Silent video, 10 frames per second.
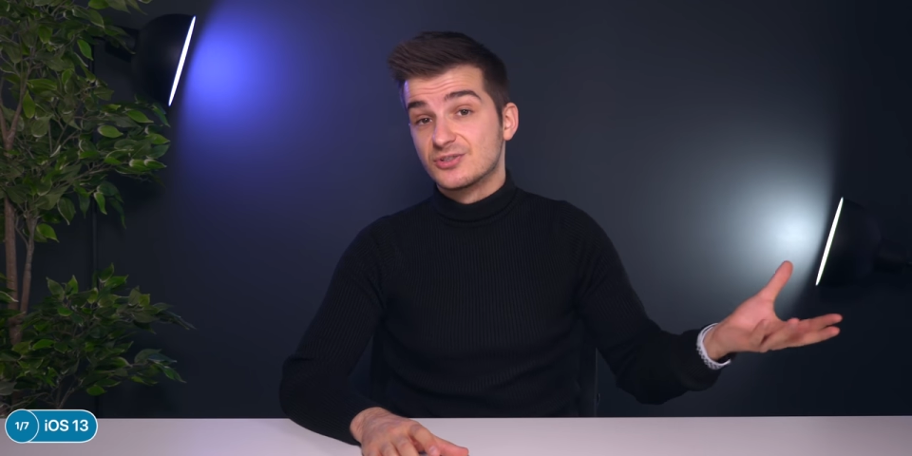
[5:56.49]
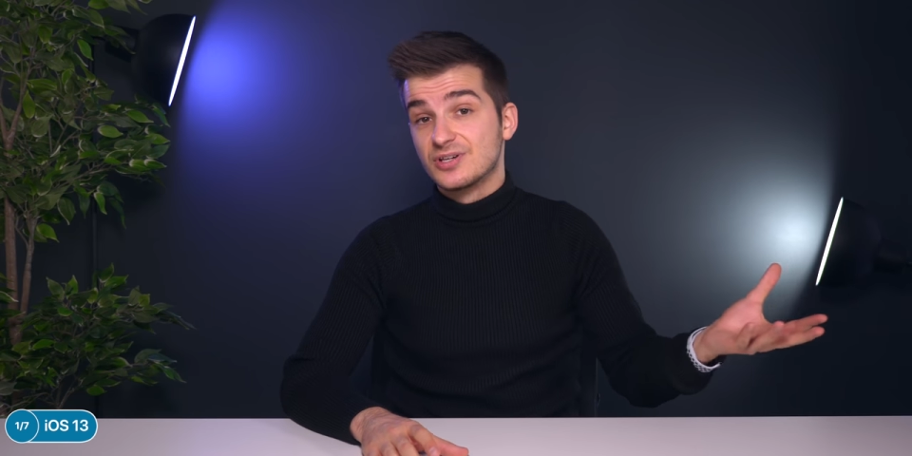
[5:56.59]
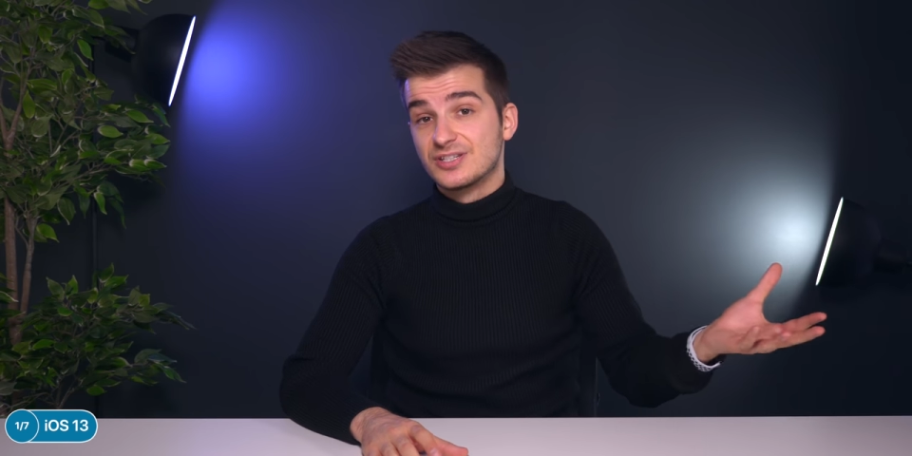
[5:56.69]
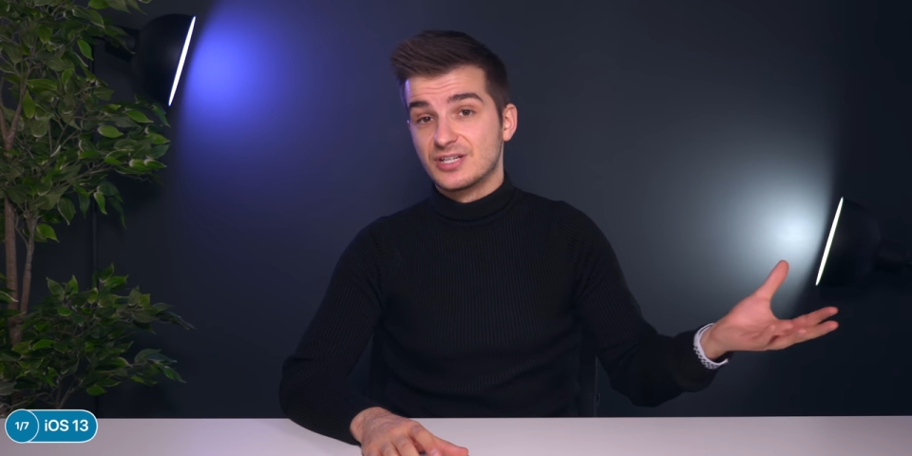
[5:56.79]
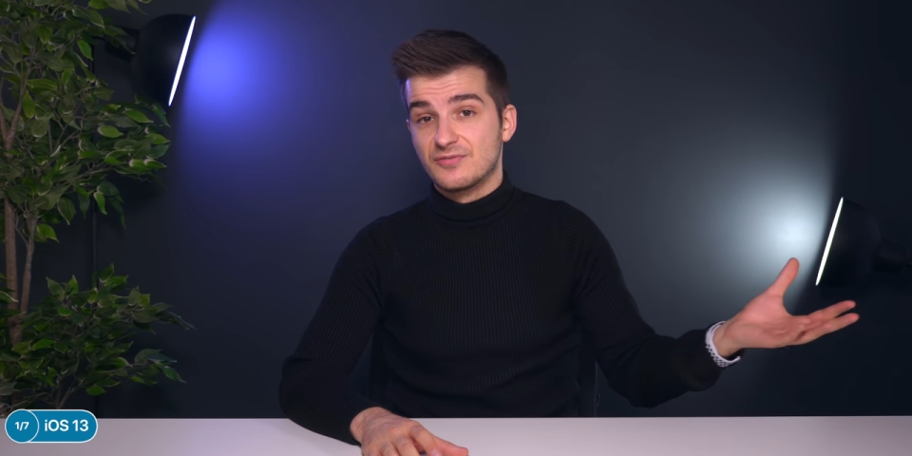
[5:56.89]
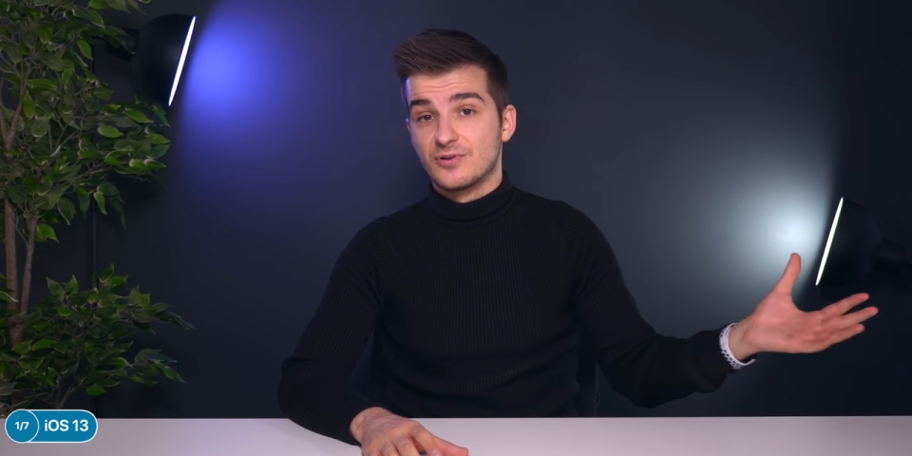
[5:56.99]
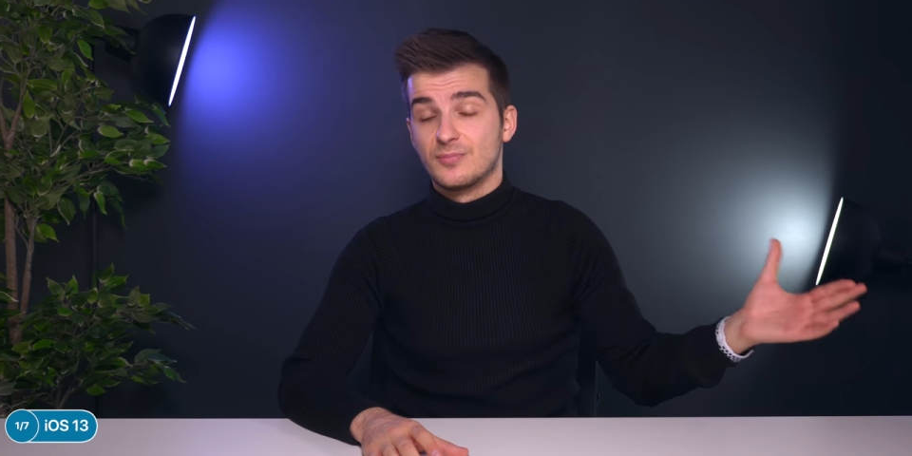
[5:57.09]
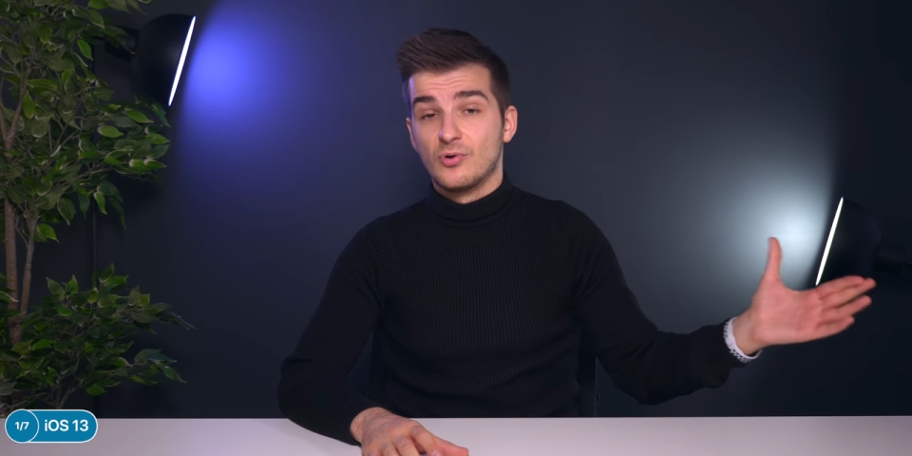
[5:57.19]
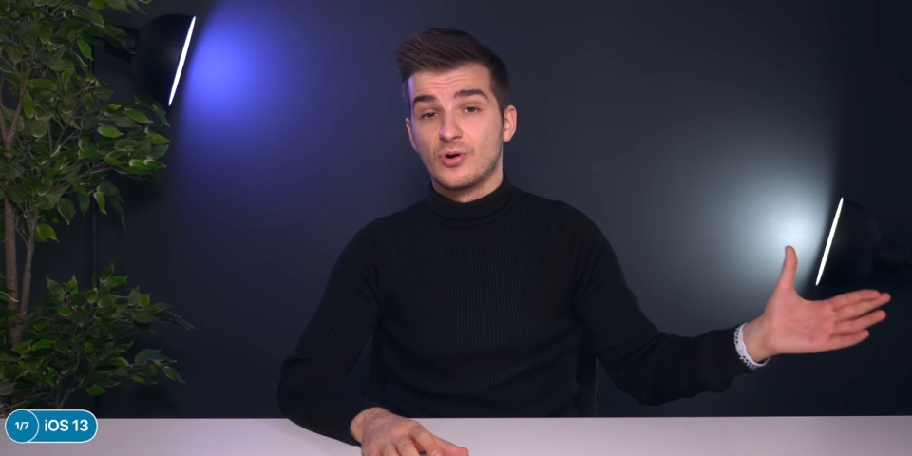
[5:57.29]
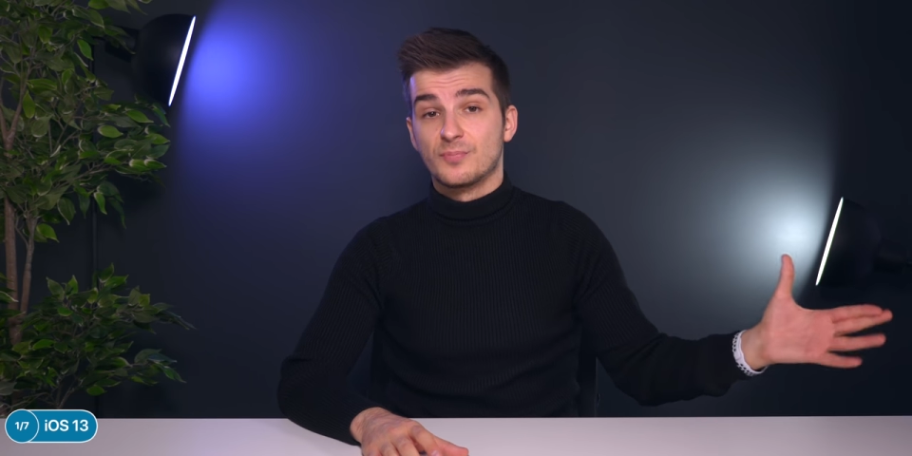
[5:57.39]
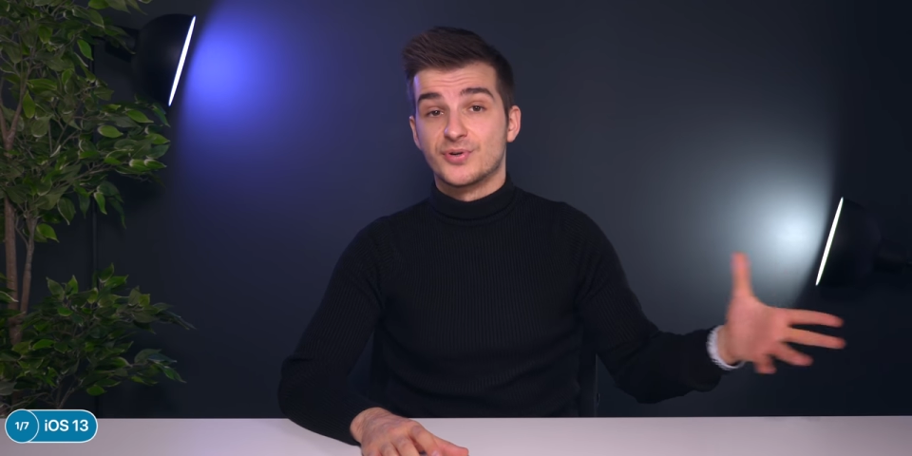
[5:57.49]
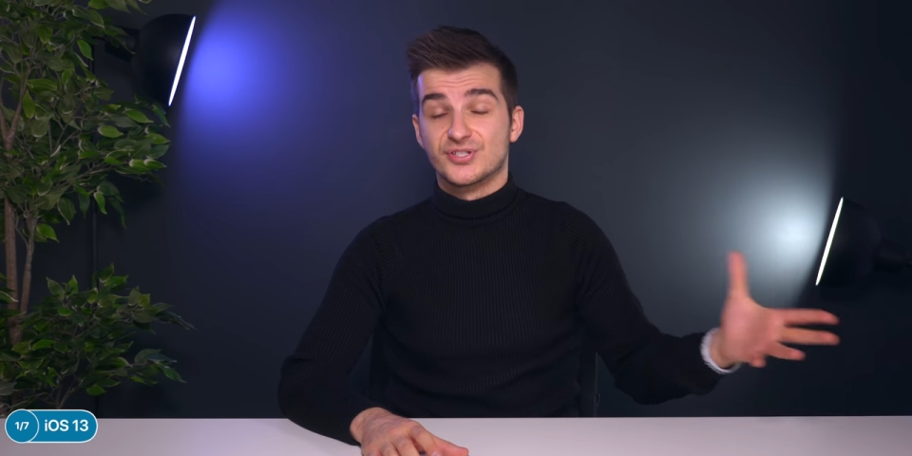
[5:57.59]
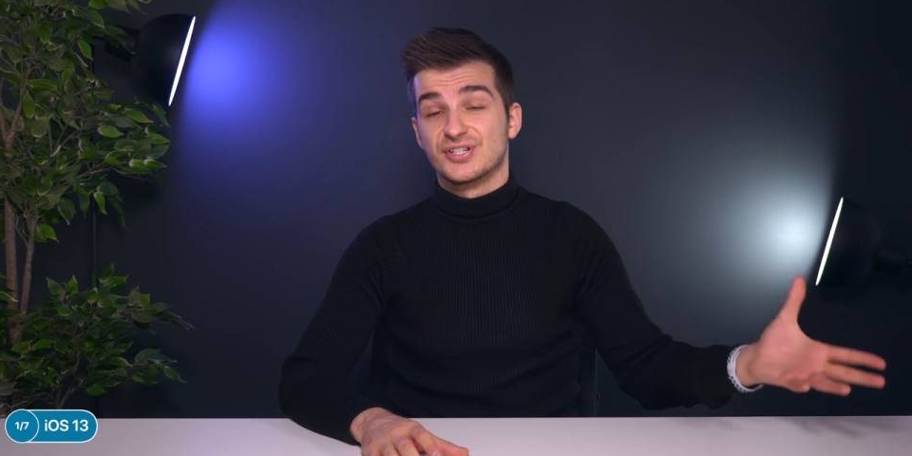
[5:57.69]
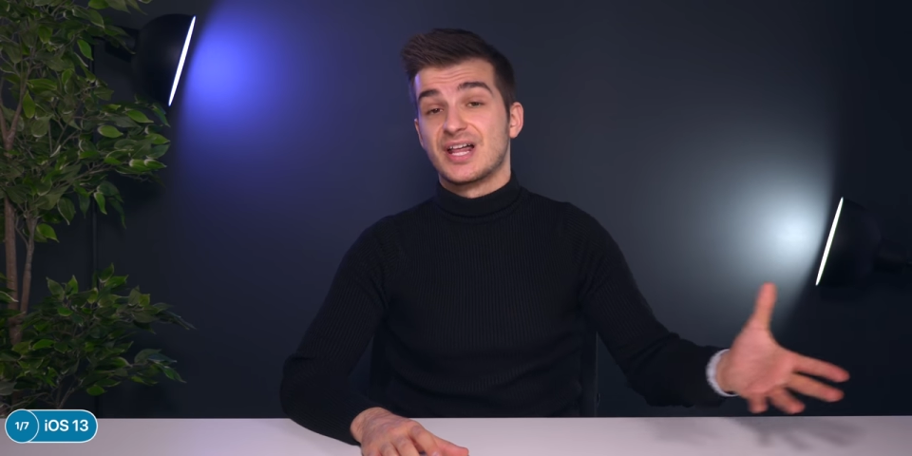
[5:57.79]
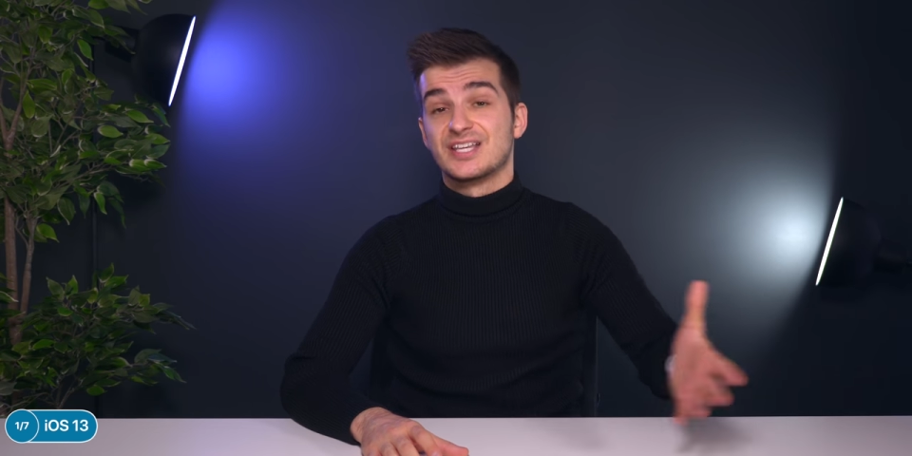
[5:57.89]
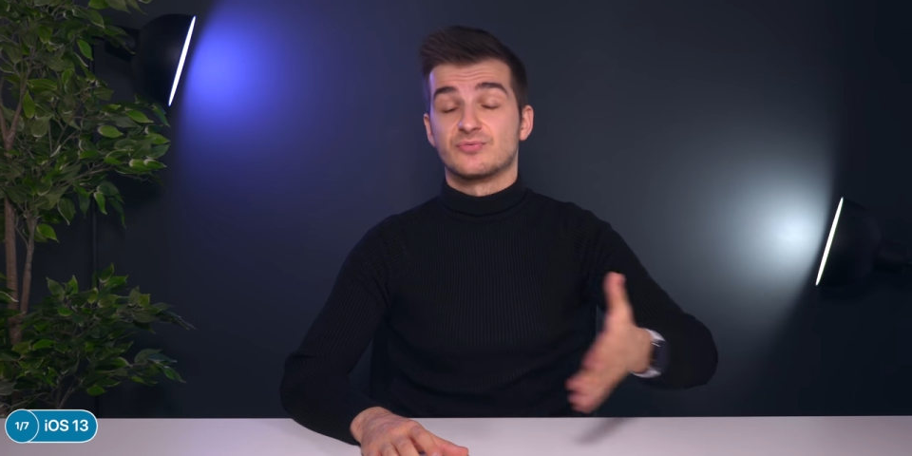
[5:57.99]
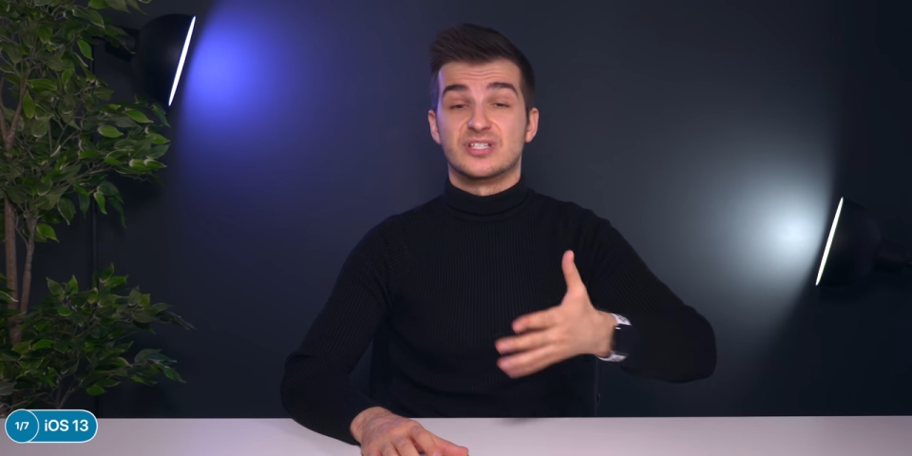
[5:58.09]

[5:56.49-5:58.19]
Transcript: to it and give you a more personalized